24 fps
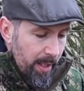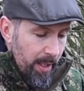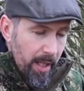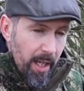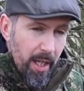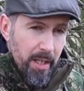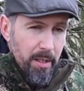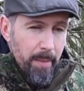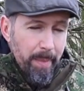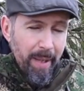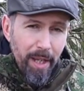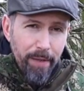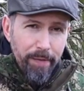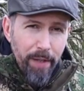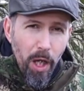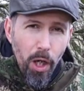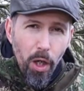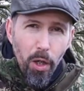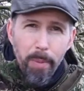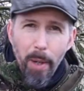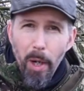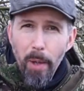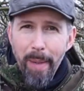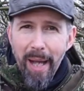as a bit of a
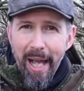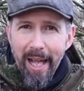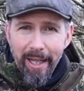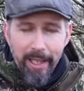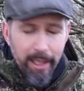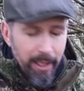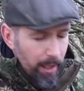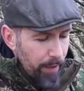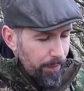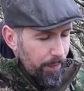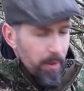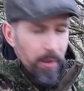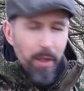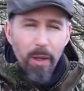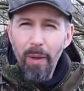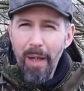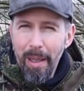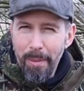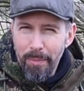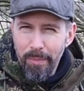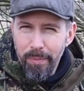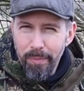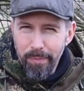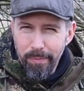hobo bag, if you know what
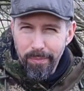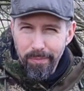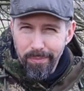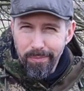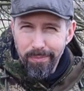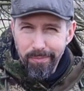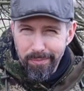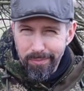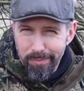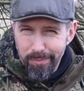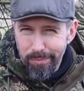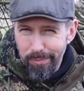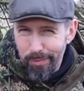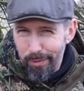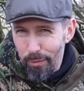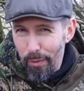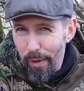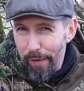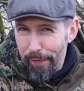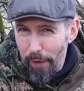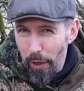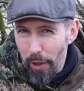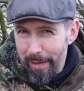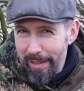I'm
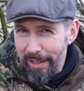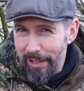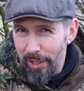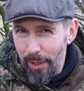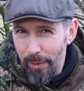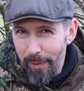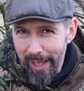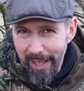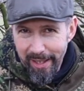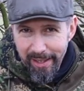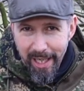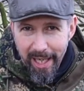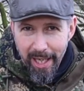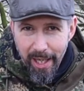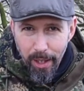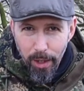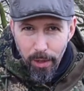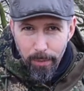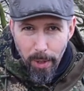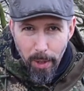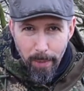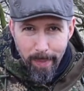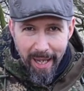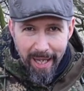referring to when I say a
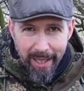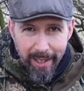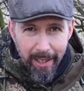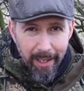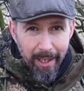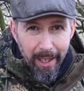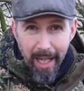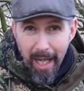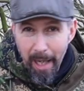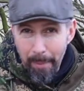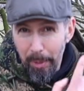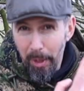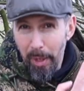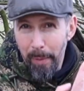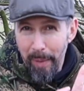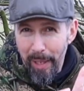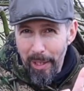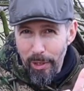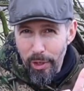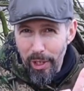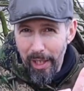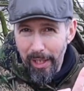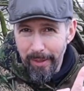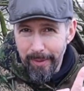hobo bag. I'll put a
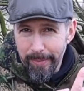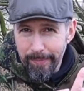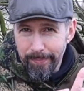picture.